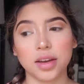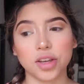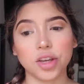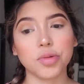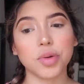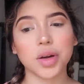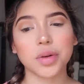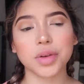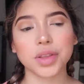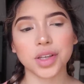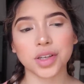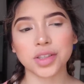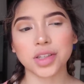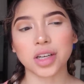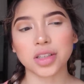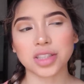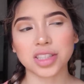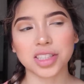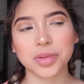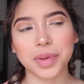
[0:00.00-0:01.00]
you work with your
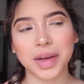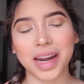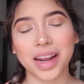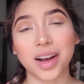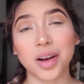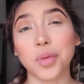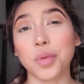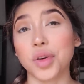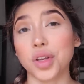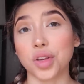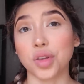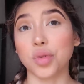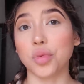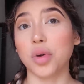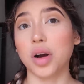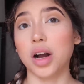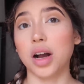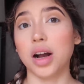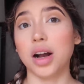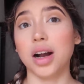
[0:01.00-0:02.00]
doctor depending on what you
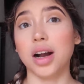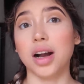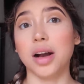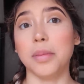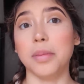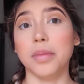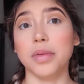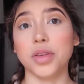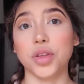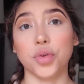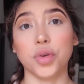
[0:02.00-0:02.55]
want.